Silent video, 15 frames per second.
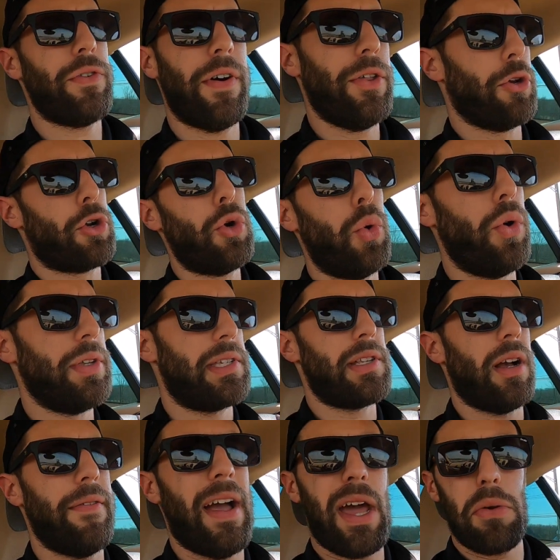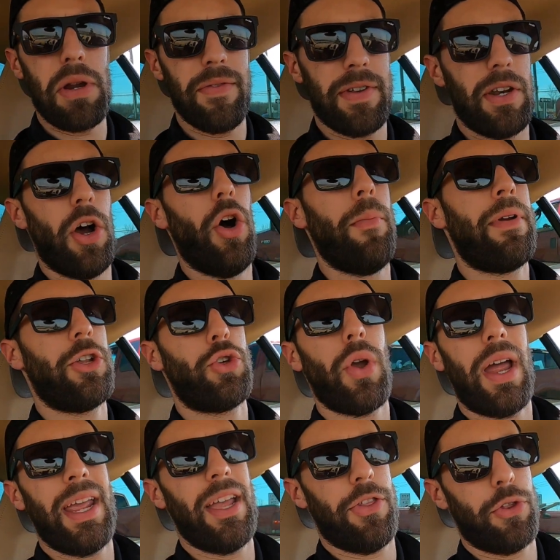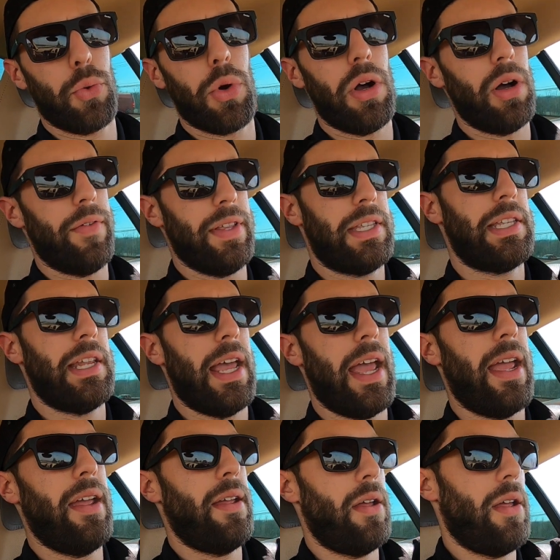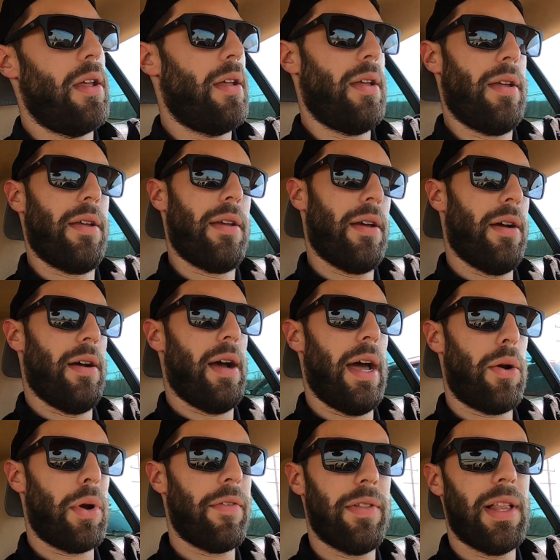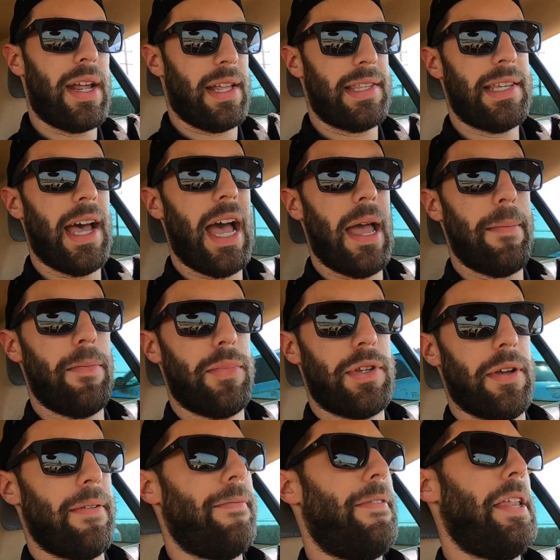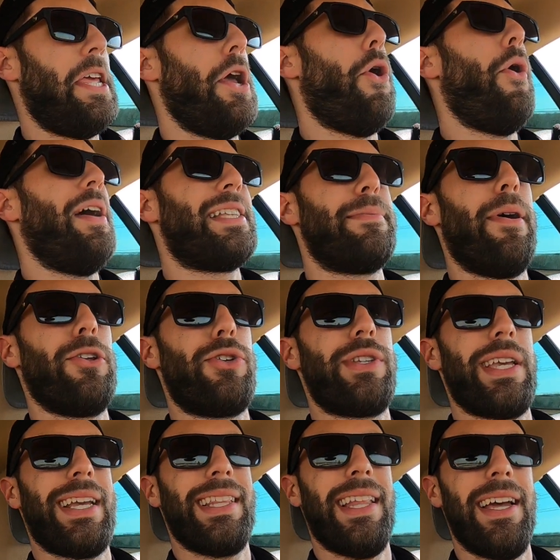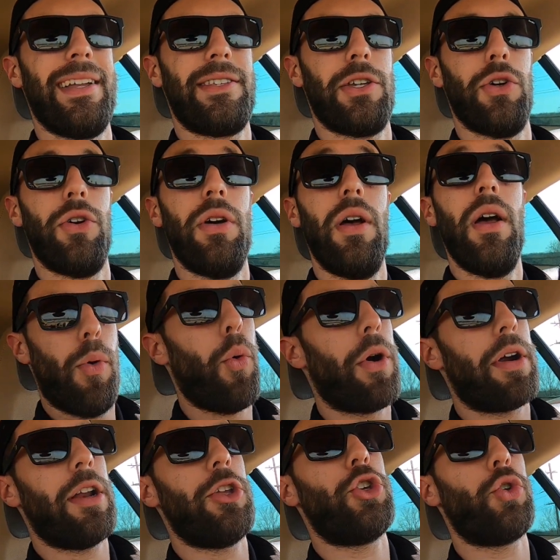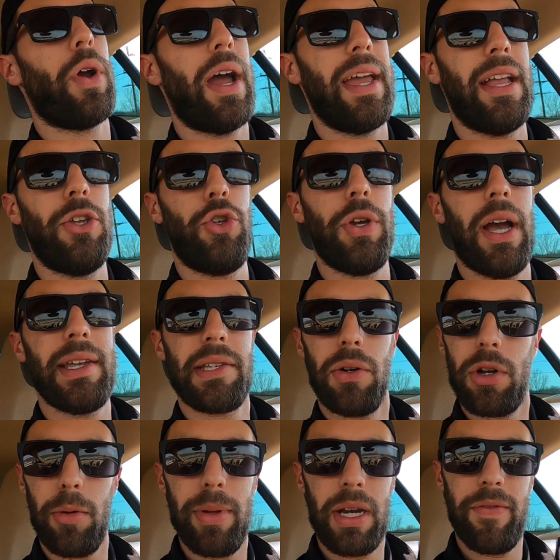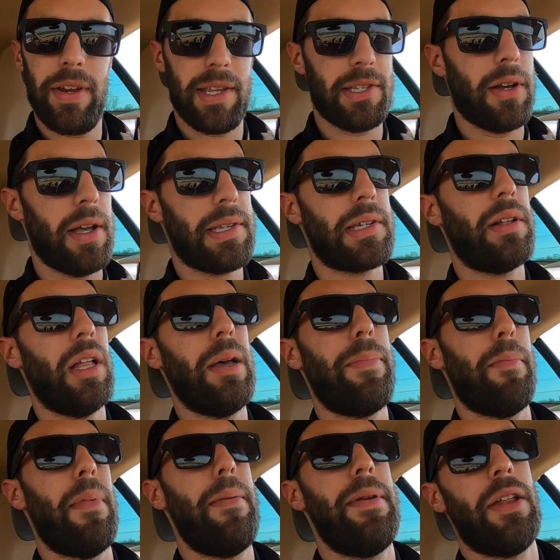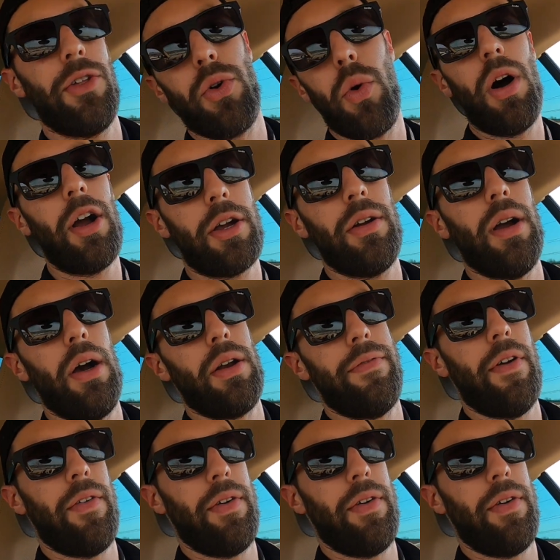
of other cool stuff. I don't even know. I'm gonna try and get through all of it today. I don't have a lot of time to video as much as I'd like to, but we're gonna try and get you guys a little bit of an exhaust clip and maybe another walk around of